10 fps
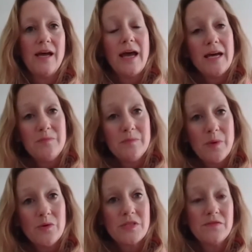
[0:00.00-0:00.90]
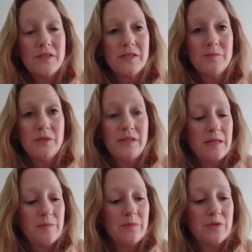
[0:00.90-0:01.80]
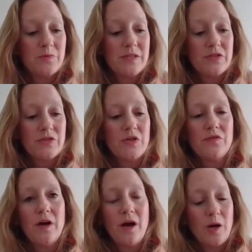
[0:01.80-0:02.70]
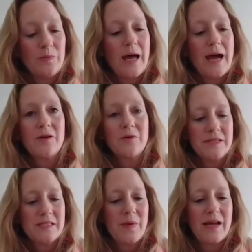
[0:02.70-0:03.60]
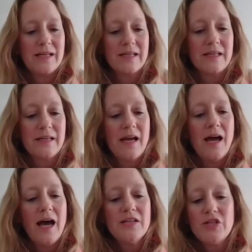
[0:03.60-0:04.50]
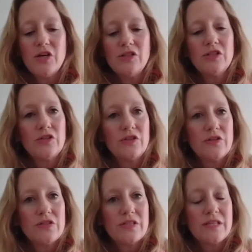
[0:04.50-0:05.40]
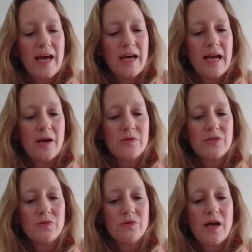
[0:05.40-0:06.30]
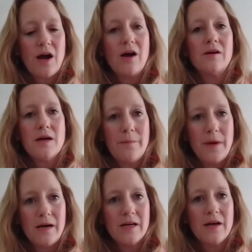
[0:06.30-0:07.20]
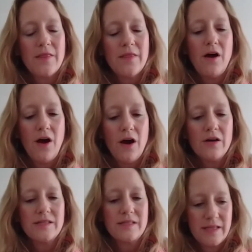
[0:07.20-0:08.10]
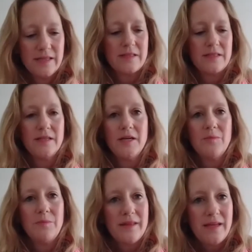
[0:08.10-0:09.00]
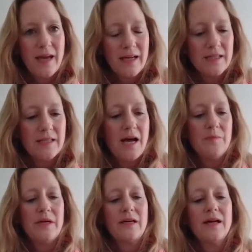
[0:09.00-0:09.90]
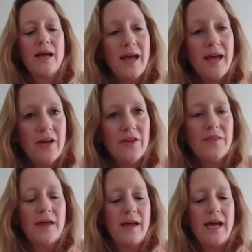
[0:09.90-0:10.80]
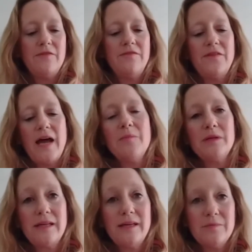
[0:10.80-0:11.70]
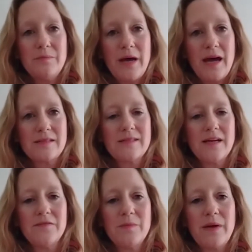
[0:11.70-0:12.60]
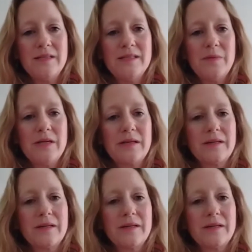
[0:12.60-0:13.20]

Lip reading: And most of the community members we serve are Black or Hispanic. Adult learners at our schools are among the hardest hit by the economic, health, and family impacts of the pandemic.